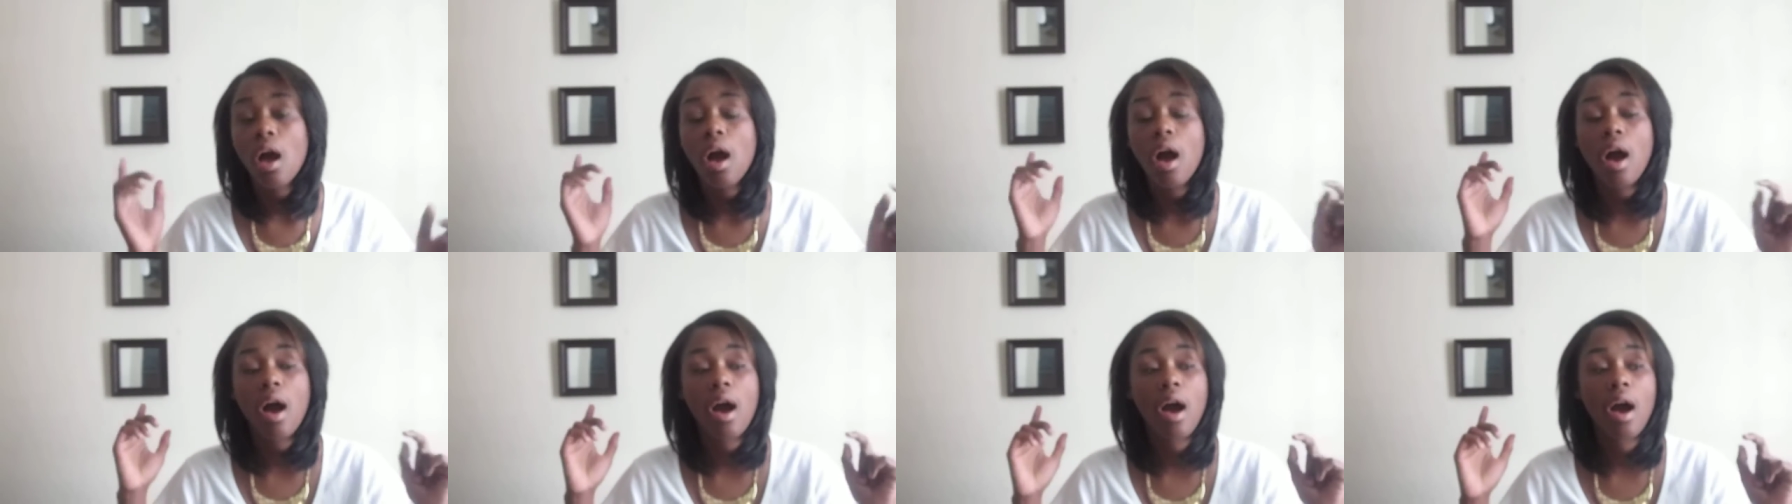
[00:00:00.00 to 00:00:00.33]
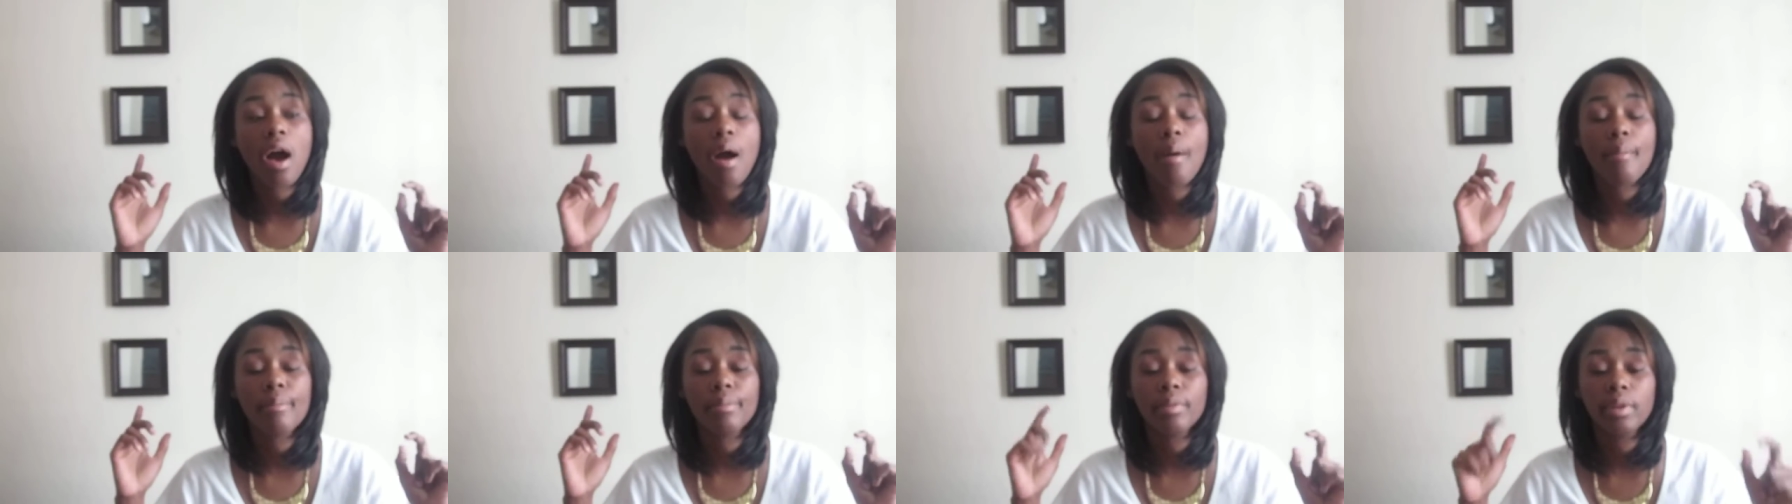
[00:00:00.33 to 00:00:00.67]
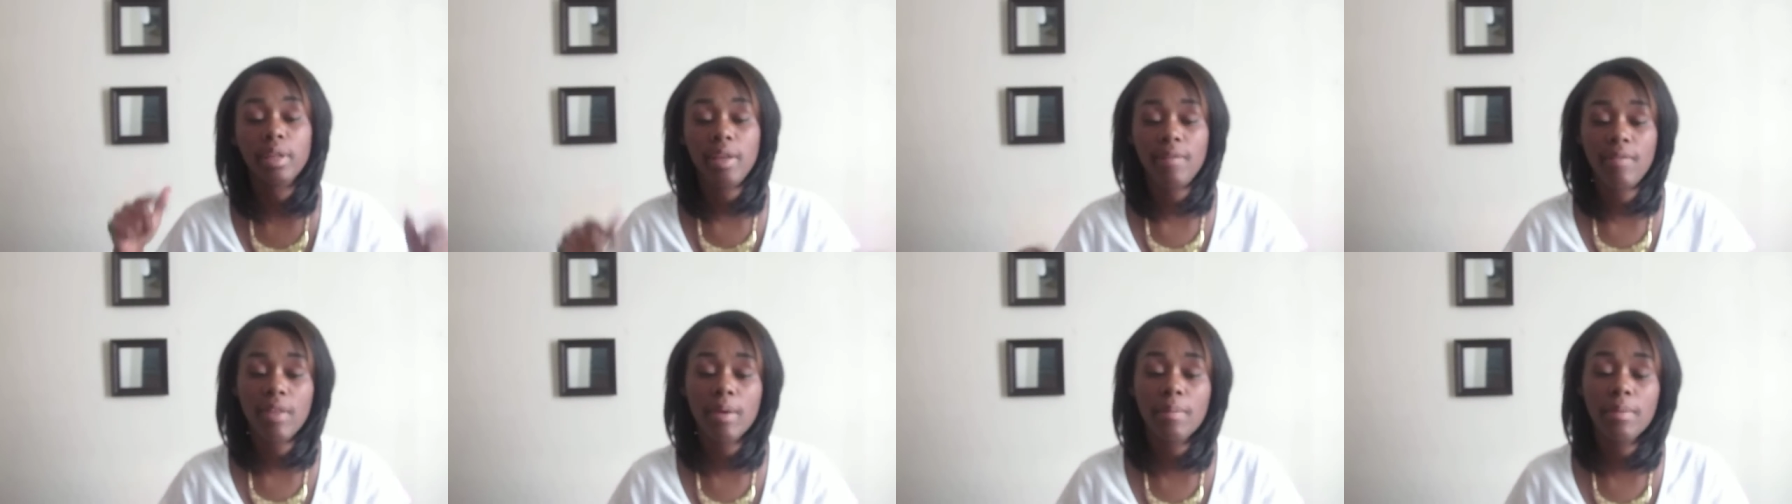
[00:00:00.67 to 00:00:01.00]
um,
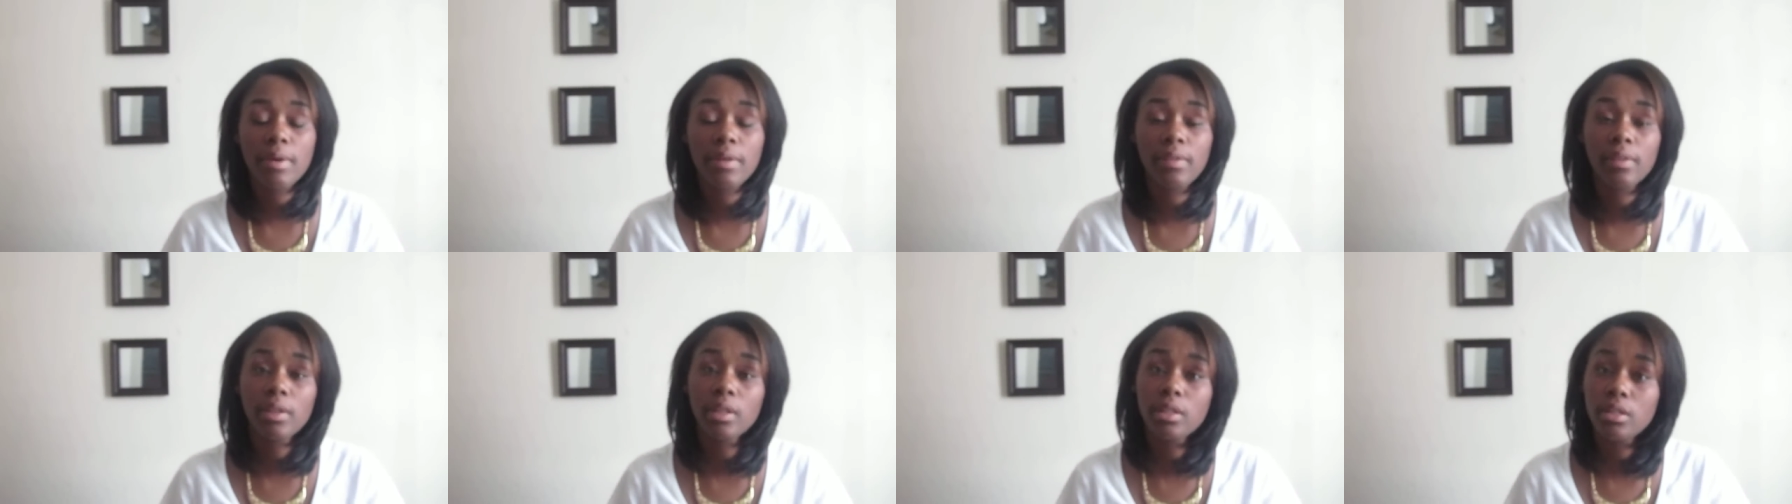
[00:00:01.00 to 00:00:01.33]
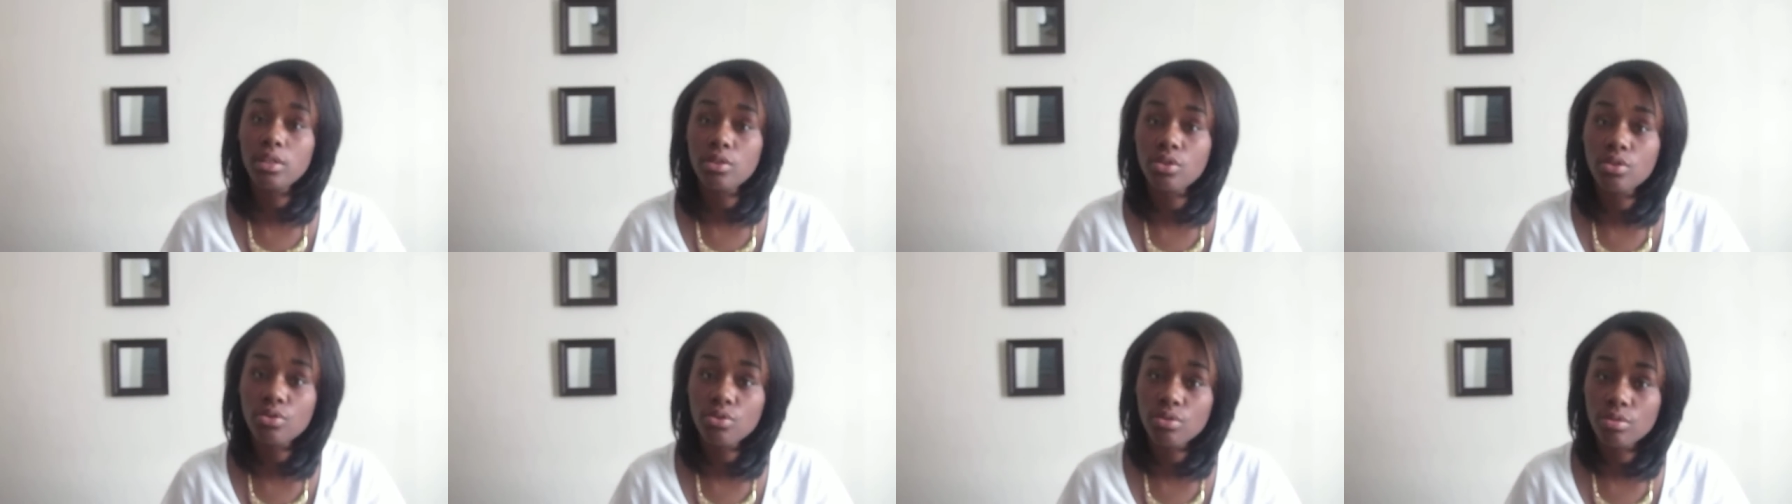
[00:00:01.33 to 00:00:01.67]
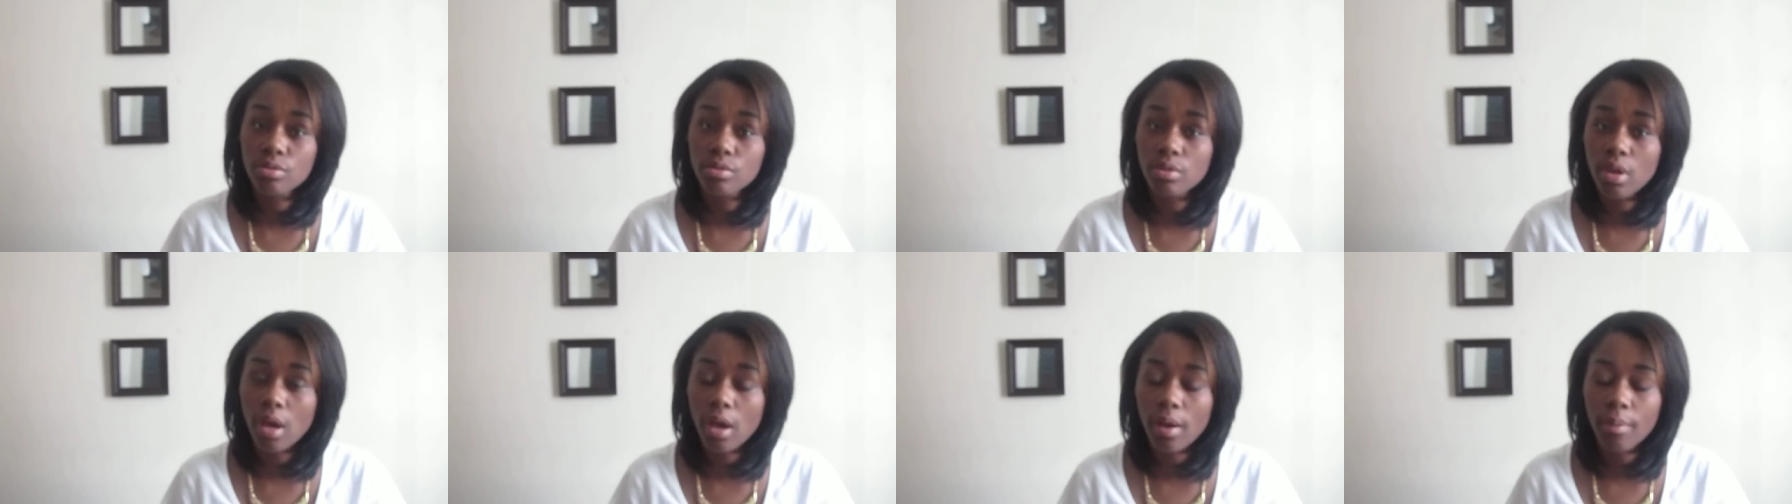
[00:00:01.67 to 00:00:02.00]
leave them in the
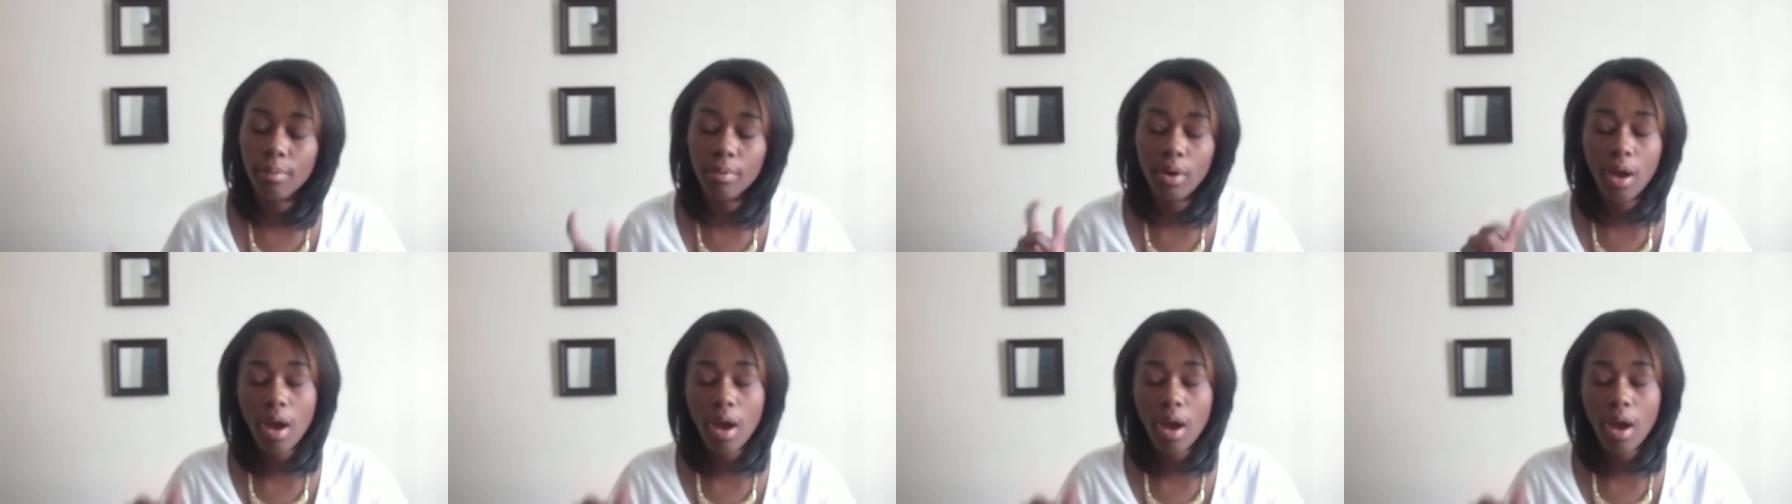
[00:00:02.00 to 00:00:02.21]
um,